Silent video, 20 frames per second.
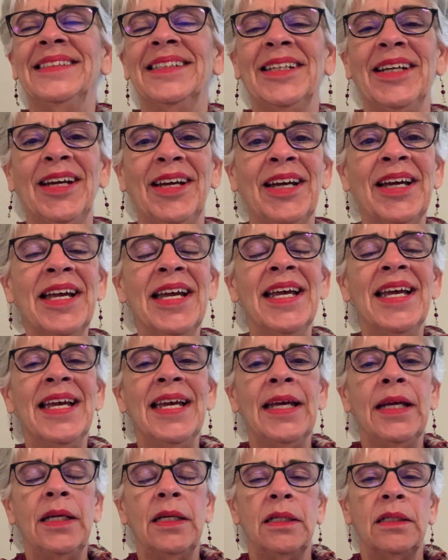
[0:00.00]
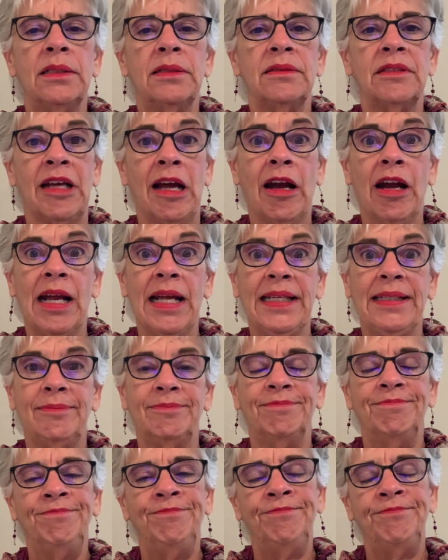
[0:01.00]
all right.
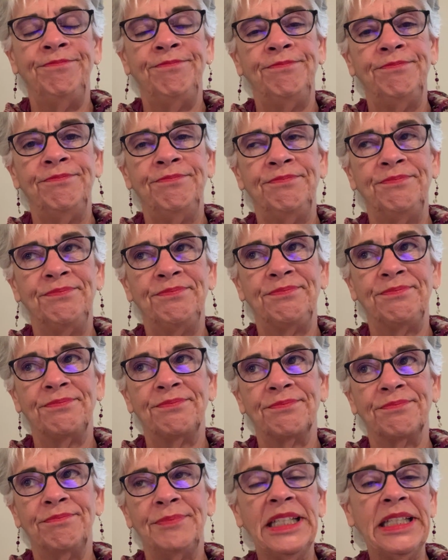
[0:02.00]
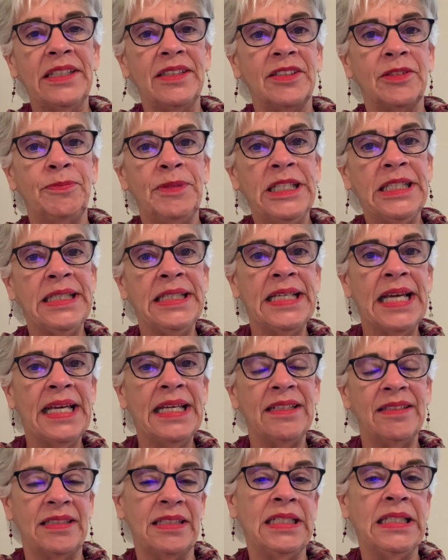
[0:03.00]
Peace,
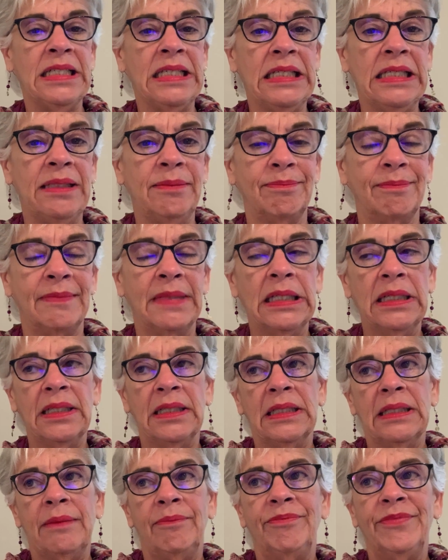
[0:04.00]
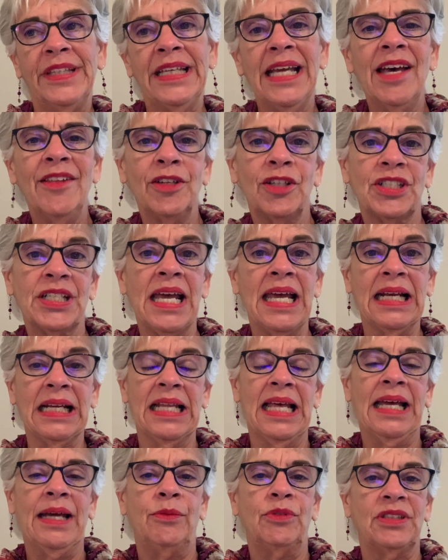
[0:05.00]
P-E-A-C-E. -E. The other title
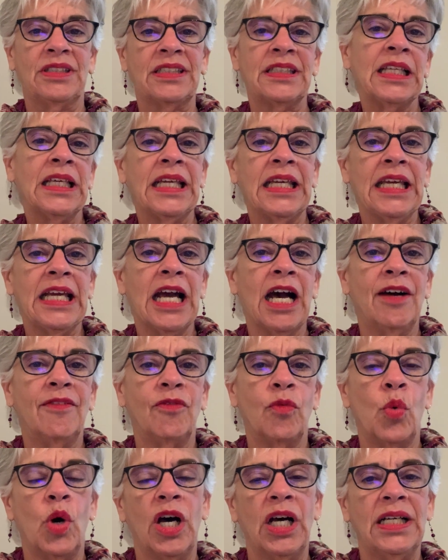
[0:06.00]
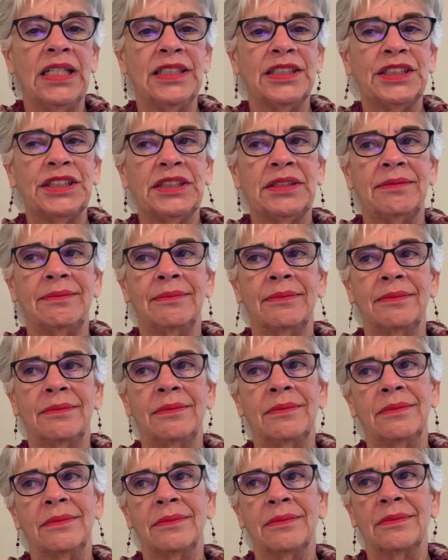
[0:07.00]
I was thinking of was
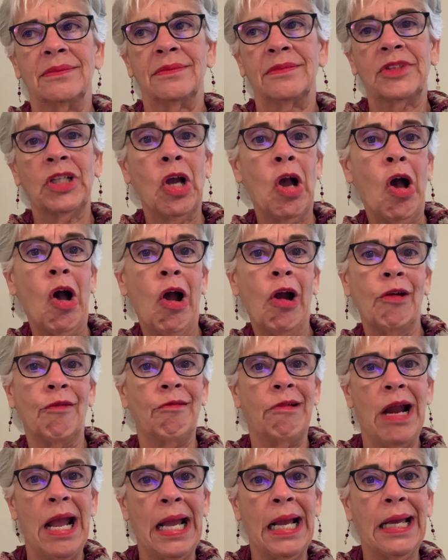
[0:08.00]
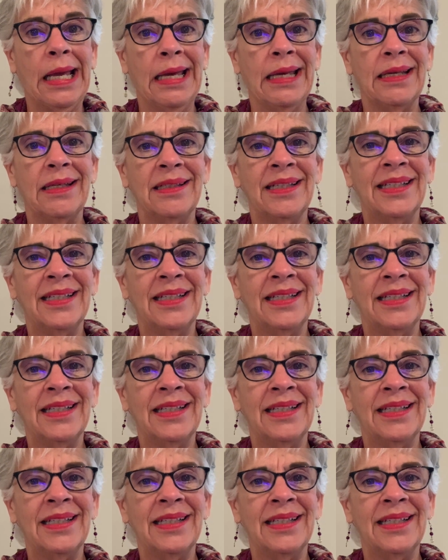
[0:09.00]
Car Wreck,